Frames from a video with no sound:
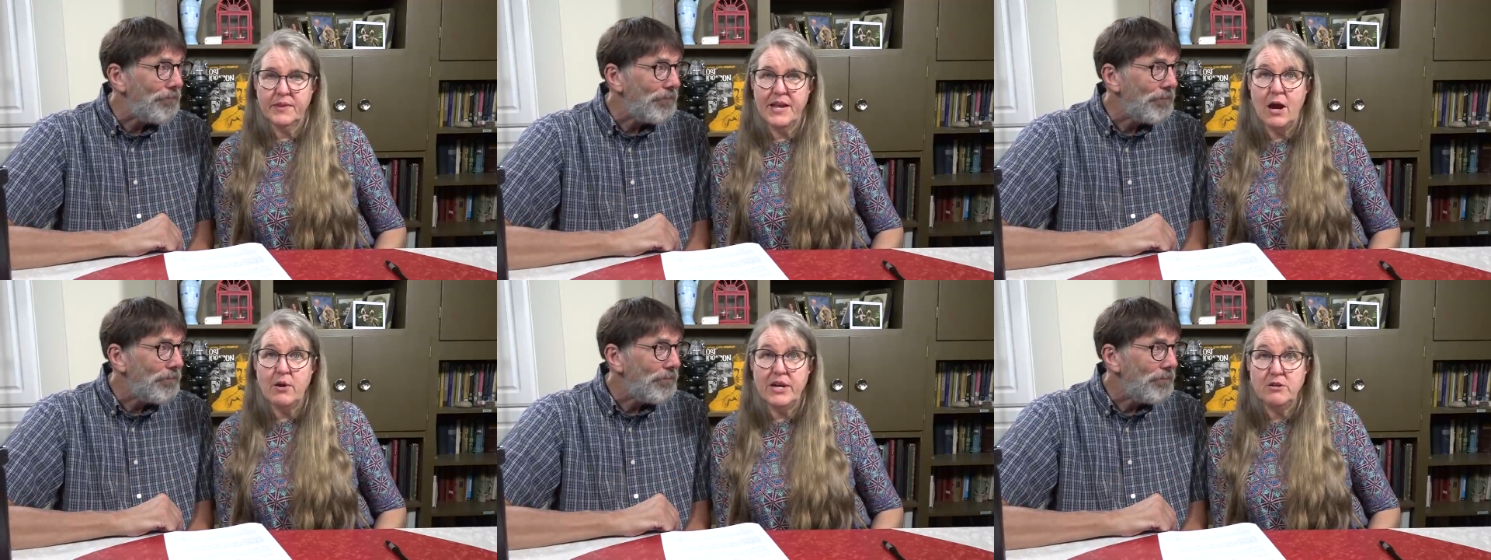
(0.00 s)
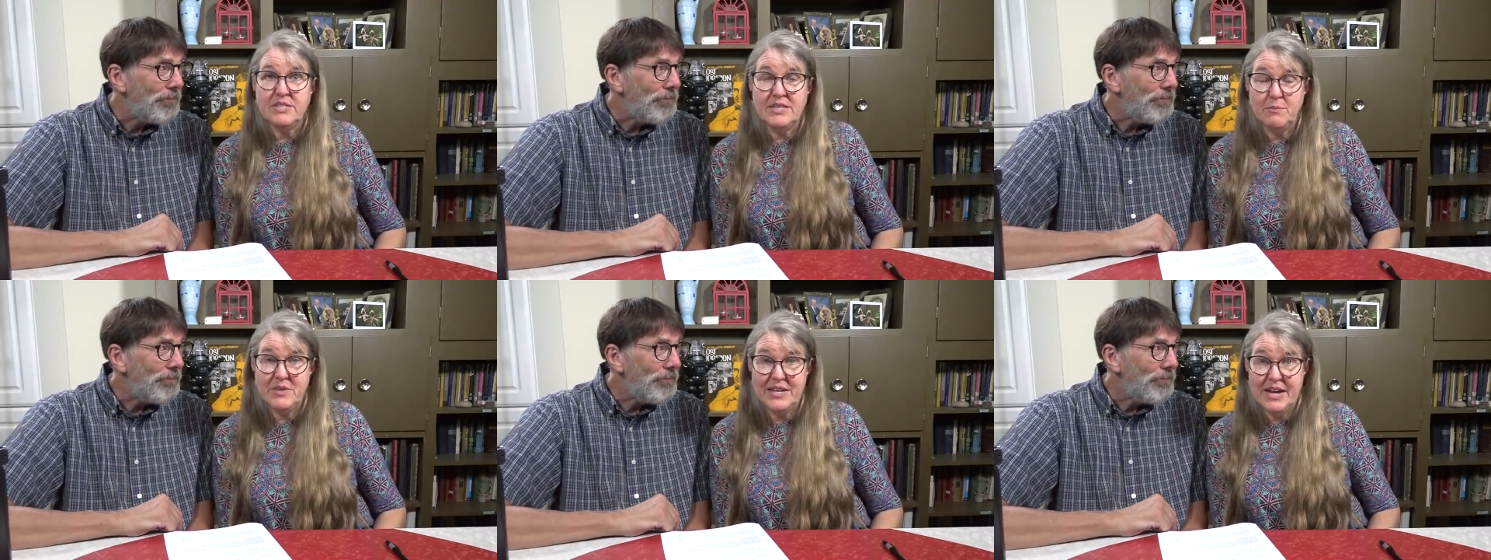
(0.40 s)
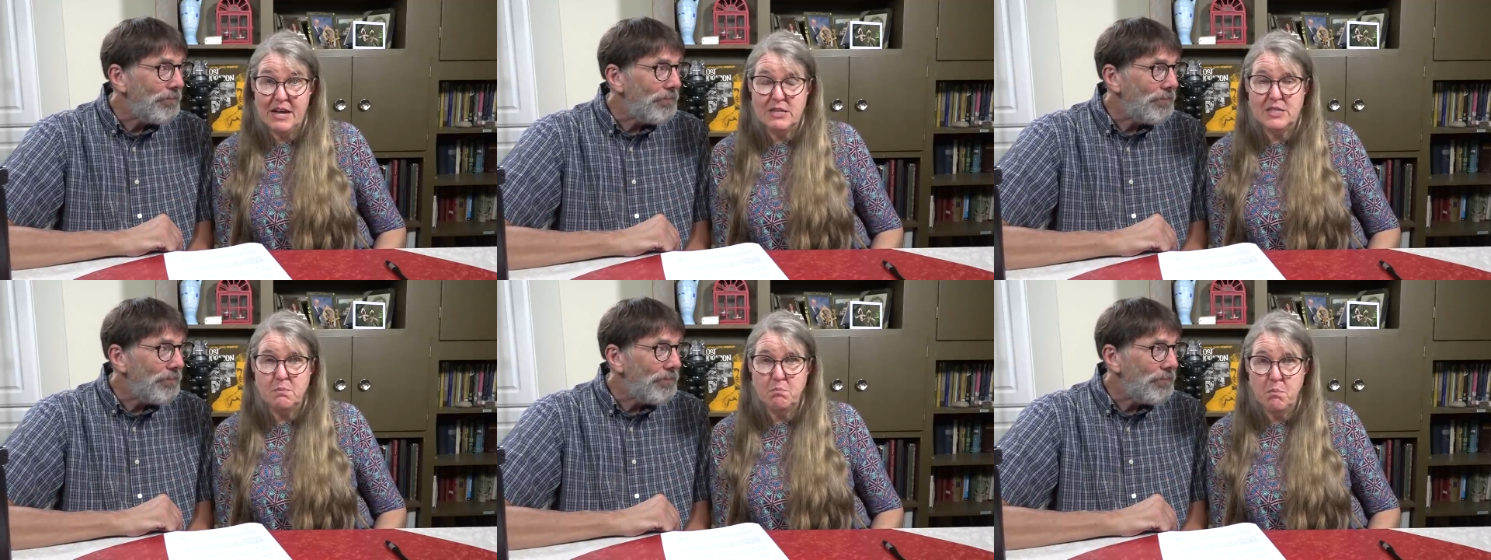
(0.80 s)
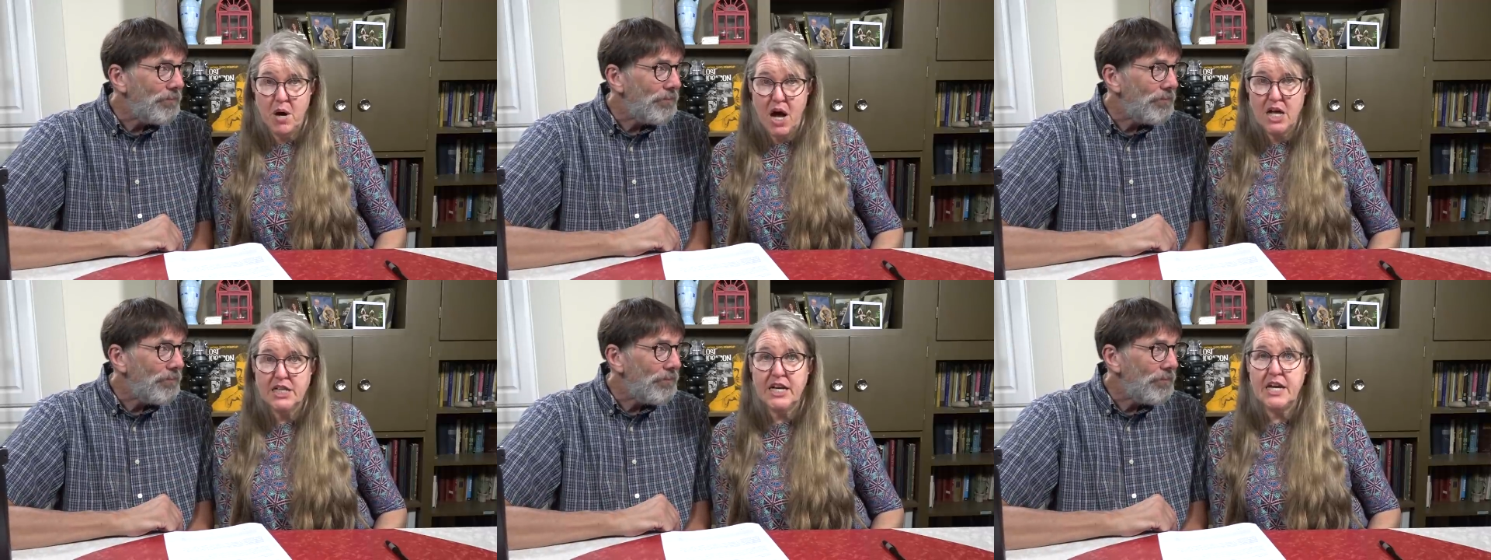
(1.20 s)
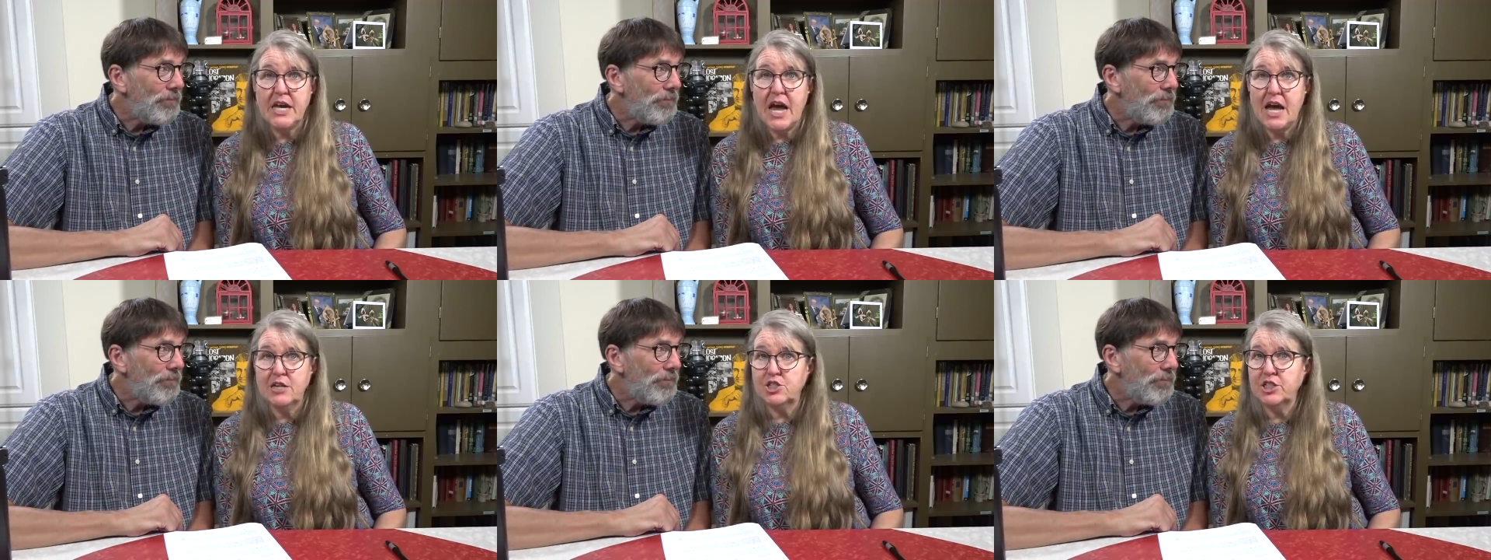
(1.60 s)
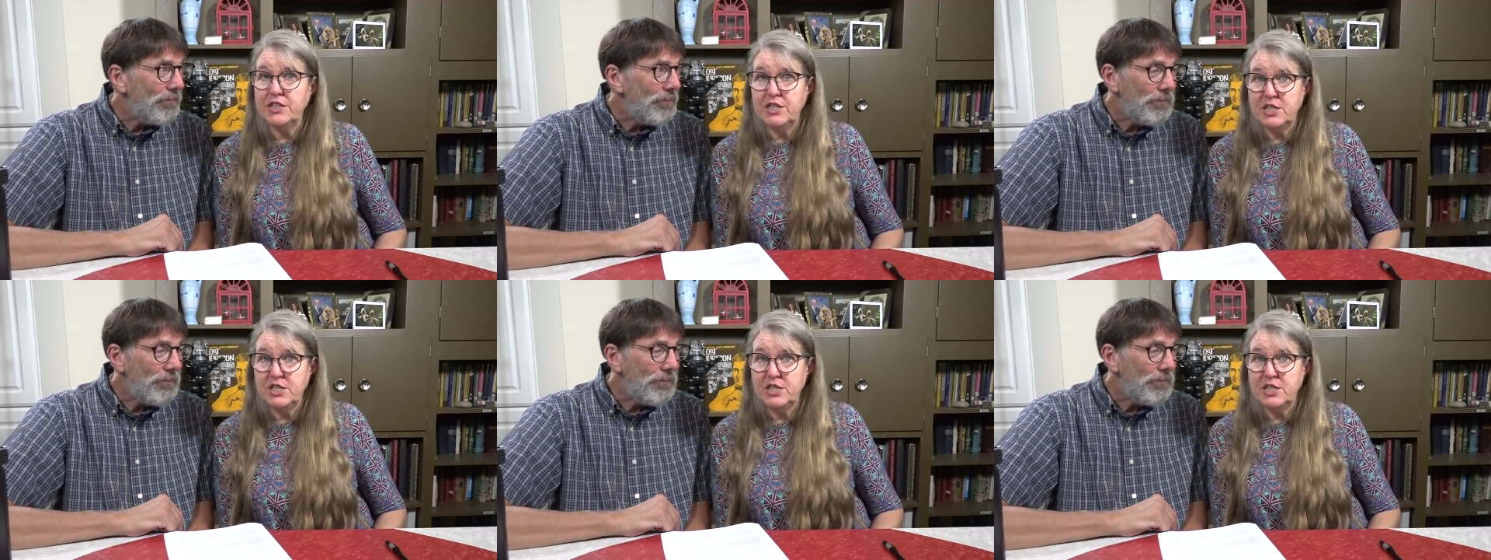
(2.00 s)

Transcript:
Speaker 1: Now here's something else Molly actually